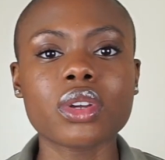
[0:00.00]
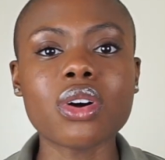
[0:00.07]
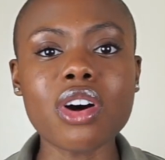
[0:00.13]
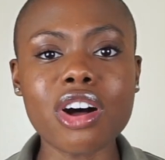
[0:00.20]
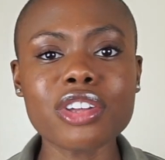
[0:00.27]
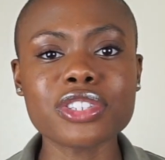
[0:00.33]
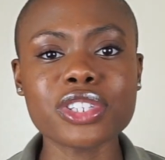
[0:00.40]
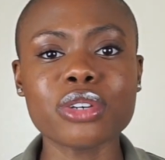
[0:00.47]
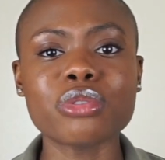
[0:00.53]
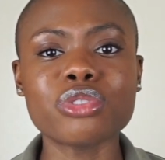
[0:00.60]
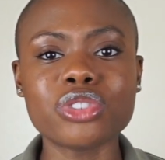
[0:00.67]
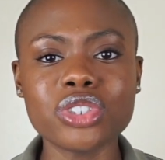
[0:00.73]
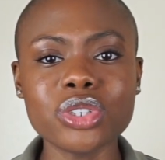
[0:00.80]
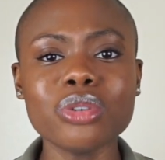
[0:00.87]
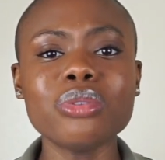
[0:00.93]

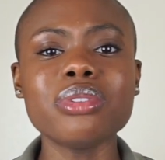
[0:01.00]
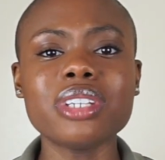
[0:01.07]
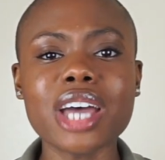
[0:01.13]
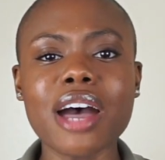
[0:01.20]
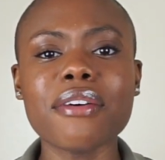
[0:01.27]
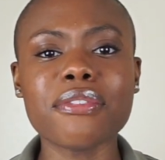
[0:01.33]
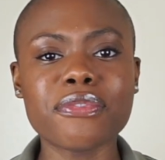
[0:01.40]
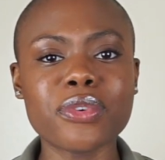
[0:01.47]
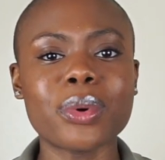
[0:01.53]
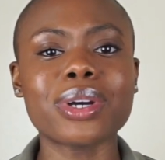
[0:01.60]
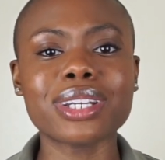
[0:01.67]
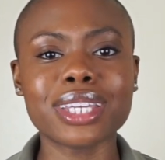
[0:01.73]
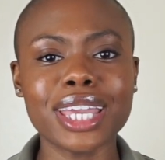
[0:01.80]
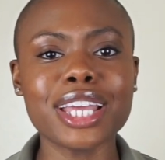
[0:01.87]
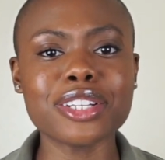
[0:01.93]
Also, do not
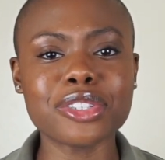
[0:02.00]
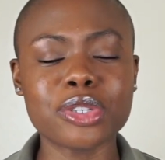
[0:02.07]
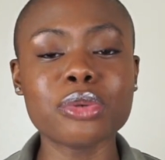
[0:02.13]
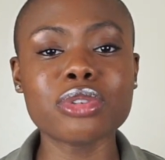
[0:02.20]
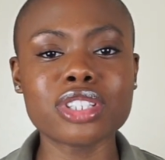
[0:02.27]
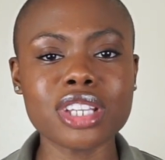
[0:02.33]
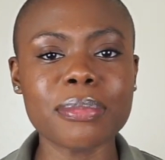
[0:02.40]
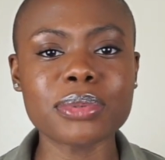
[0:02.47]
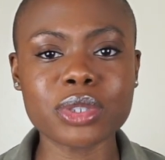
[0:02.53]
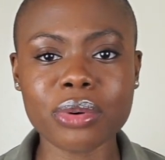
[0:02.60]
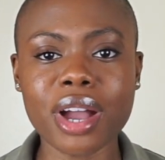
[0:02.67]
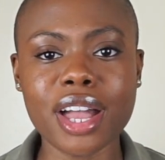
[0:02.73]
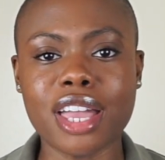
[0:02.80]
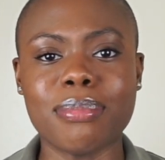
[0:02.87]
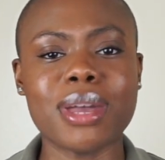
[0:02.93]
forget to
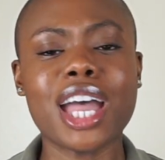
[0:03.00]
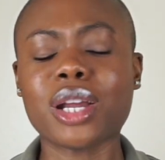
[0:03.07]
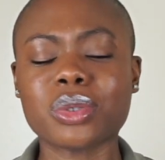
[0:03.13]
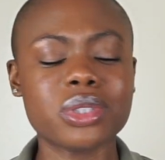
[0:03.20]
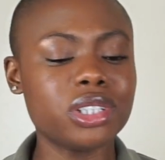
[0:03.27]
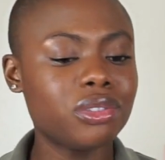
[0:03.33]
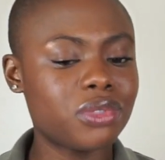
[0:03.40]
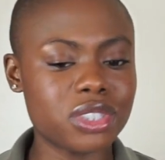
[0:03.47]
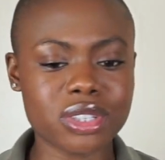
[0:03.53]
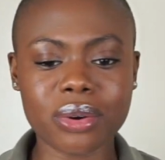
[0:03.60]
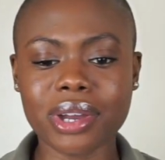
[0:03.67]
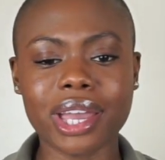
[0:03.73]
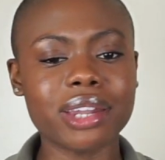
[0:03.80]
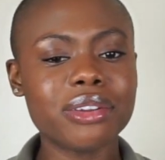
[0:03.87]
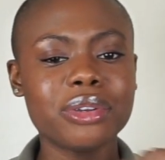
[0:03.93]
subscribe. Actually, just go
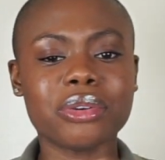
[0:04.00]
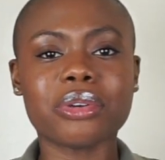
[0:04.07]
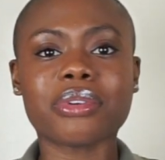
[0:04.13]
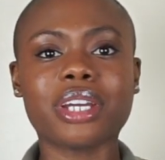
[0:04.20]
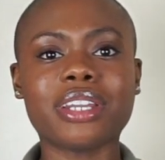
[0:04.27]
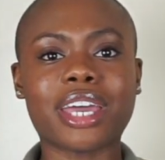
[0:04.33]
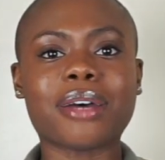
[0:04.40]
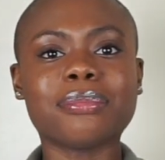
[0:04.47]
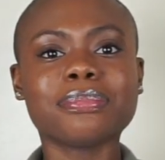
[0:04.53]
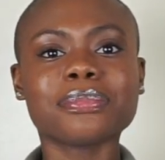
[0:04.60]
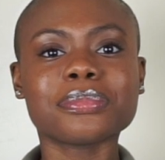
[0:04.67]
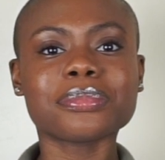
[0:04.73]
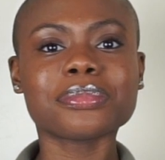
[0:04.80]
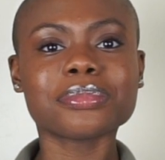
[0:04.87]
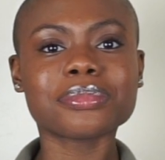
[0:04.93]
ahead and do it right now.
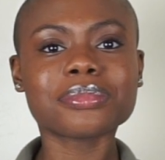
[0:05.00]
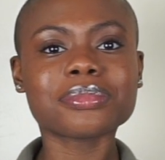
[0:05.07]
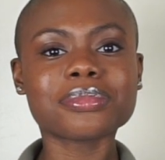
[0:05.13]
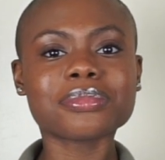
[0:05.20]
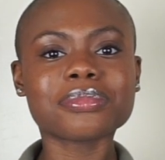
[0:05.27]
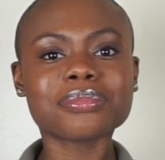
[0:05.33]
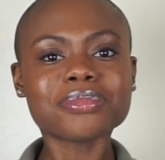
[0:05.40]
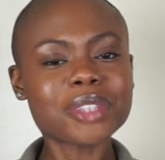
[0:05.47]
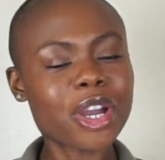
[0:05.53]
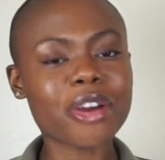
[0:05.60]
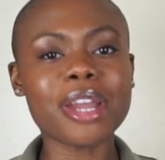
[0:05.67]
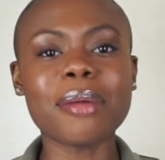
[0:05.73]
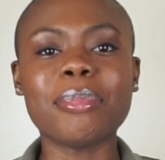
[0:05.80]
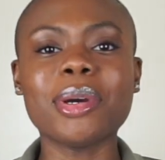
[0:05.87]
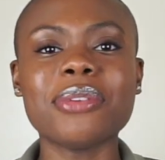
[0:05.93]
All
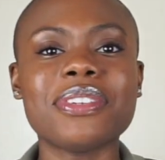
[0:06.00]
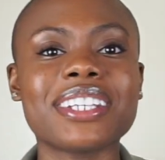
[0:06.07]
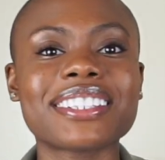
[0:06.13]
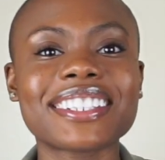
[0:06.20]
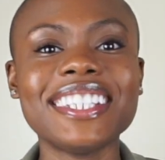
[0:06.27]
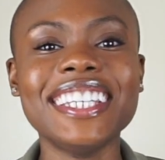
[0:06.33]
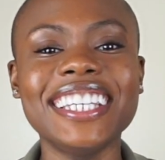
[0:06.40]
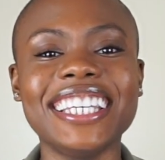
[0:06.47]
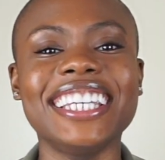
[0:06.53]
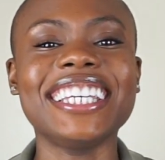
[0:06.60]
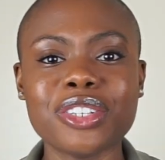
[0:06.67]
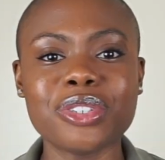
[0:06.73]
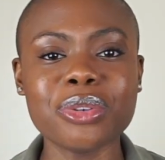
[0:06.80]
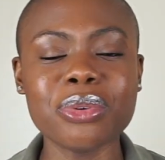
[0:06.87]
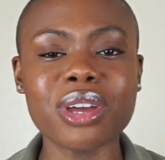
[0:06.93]
right, perfect.
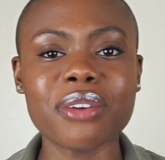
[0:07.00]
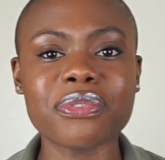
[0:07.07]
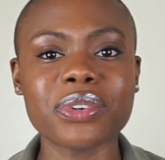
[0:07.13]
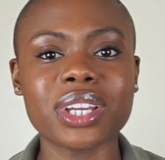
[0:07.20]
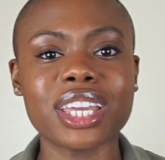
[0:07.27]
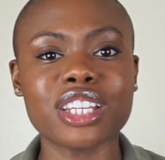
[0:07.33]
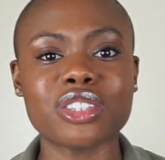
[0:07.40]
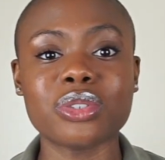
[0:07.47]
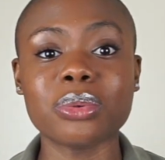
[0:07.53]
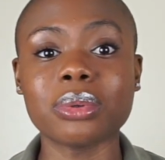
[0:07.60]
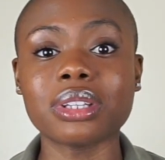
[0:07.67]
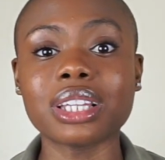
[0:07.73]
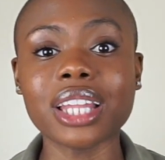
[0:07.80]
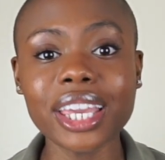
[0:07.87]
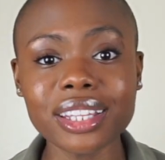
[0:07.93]
Do not forget to
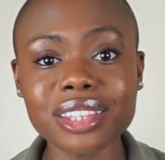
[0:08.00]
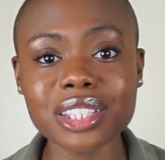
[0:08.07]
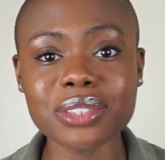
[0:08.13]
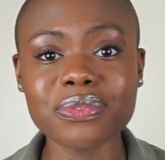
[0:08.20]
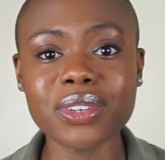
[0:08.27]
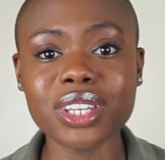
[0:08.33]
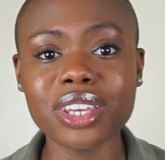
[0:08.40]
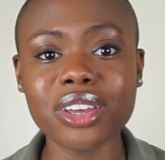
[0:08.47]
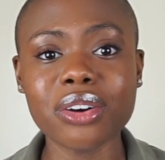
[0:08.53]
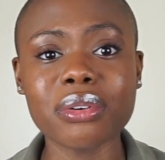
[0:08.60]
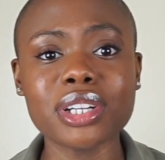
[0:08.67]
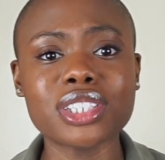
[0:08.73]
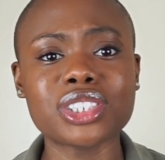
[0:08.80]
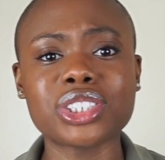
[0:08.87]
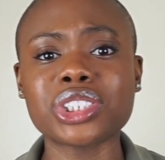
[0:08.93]
like this video
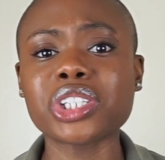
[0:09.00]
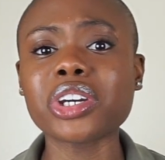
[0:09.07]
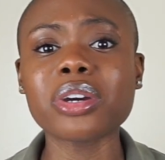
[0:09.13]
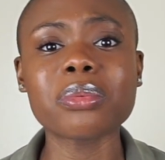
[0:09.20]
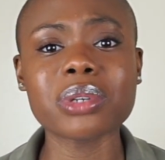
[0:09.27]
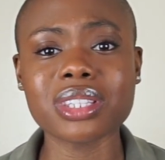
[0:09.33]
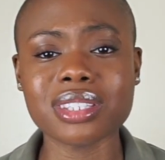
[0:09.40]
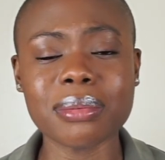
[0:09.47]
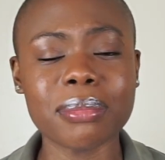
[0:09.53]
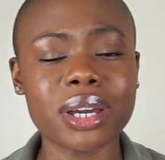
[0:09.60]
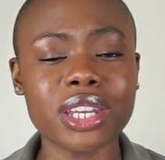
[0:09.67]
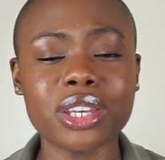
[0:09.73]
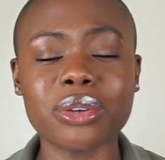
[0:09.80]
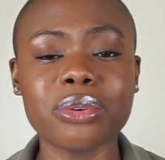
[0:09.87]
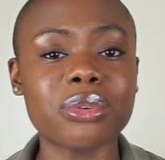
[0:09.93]
and share it with
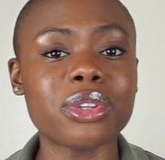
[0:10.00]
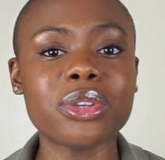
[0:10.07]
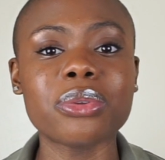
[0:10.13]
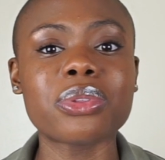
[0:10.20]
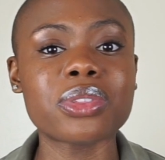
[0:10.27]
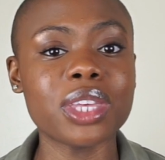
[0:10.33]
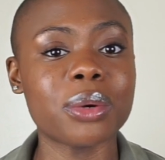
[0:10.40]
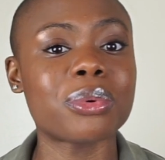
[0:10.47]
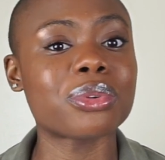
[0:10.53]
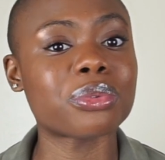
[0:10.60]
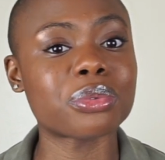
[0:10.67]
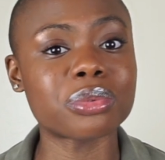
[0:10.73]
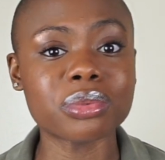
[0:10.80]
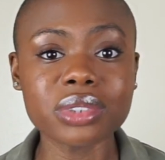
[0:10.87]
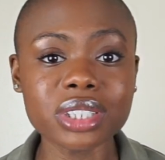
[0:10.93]
somebody who you think would
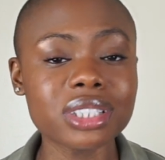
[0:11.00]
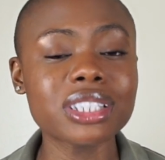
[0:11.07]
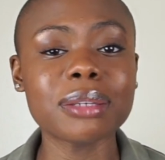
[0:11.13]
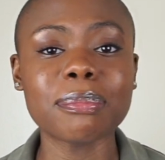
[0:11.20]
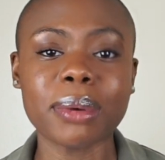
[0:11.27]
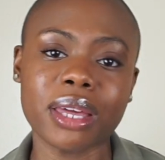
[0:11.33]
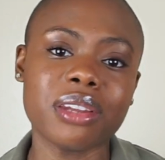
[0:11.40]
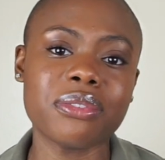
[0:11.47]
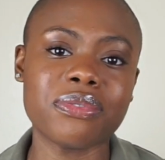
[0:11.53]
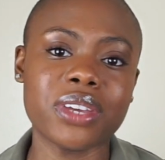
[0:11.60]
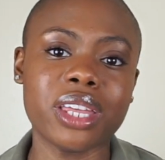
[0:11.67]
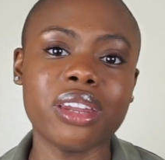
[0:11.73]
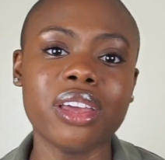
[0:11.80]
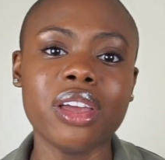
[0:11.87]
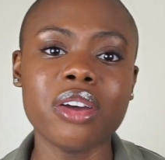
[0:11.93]
really
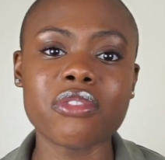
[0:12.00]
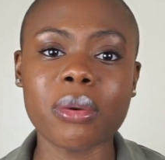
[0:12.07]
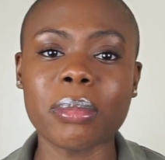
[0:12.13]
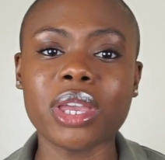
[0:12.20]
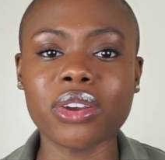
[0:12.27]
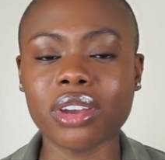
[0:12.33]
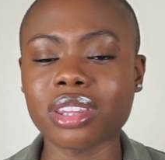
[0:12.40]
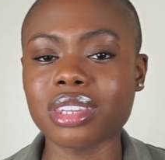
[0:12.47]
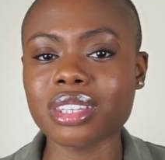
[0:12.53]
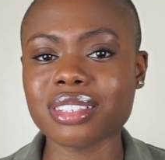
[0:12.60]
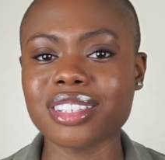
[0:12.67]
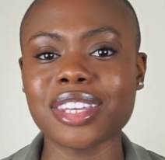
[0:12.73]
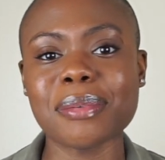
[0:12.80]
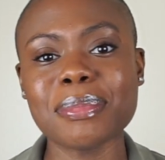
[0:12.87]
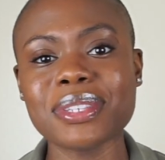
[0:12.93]
benefit from hearing these
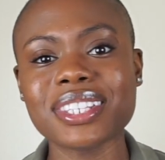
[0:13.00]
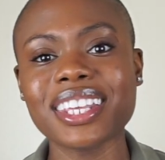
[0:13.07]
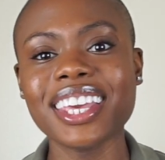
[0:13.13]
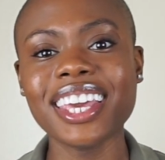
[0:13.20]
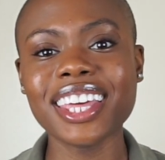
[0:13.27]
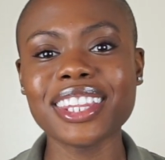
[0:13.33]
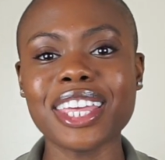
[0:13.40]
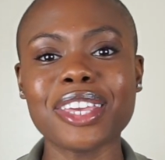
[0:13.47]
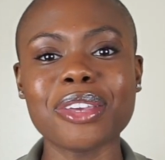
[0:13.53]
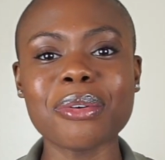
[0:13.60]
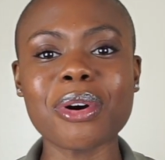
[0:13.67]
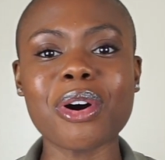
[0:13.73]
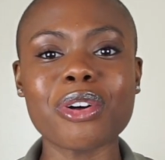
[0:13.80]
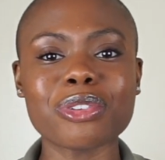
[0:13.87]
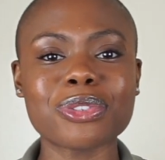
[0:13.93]
tips. Thank you
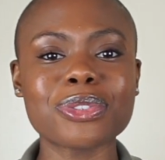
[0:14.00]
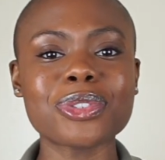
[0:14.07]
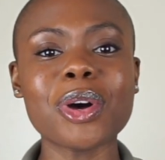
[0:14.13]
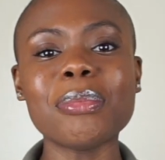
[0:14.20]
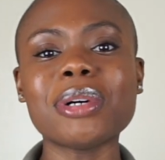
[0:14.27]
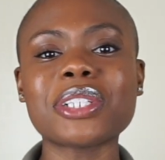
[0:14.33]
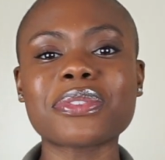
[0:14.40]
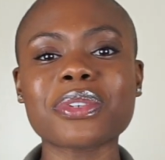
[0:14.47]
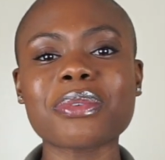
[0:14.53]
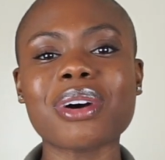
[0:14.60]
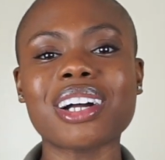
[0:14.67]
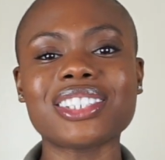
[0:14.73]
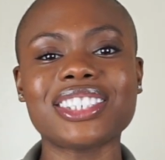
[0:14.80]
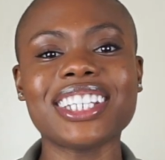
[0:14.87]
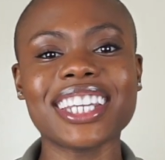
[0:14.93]
all so much for
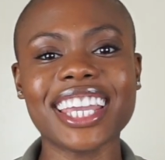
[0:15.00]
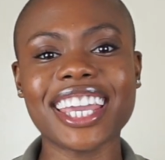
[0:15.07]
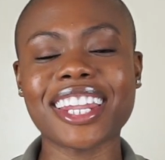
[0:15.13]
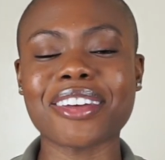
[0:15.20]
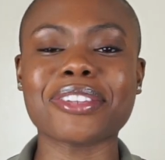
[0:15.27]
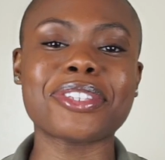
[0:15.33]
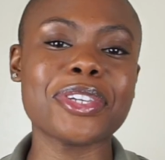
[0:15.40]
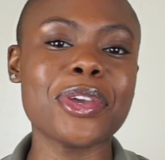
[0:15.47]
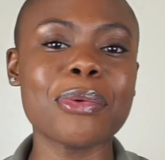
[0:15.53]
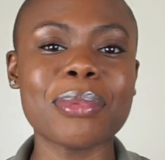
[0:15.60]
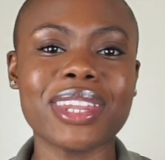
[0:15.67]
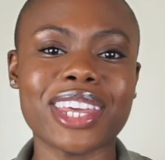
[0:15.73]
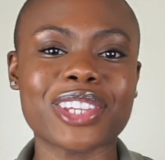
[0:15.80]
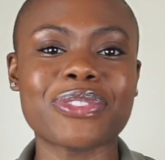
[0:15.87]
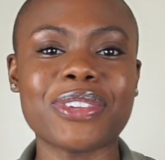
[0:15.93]
watching, and I'll see you in
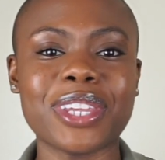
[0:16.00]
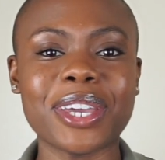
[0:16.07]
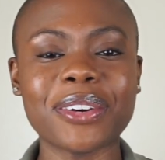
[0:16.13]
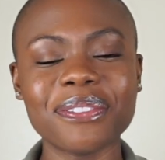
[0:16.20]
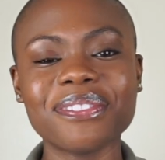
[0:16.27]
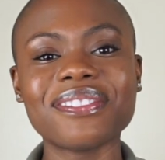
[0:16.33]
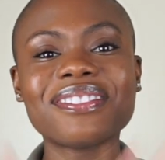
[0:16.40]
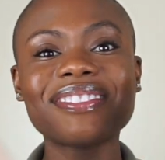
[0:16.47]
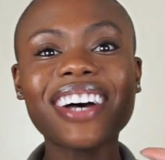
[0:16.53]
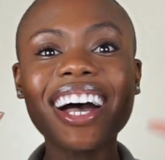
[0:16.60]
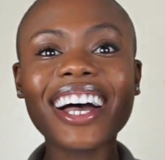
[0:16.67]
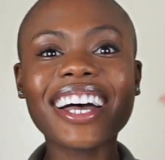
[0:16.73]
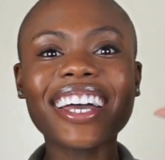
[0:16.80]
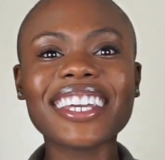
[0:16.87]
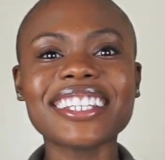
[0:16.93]
my next video.
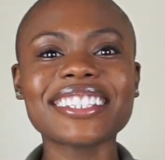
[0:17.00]
Bye!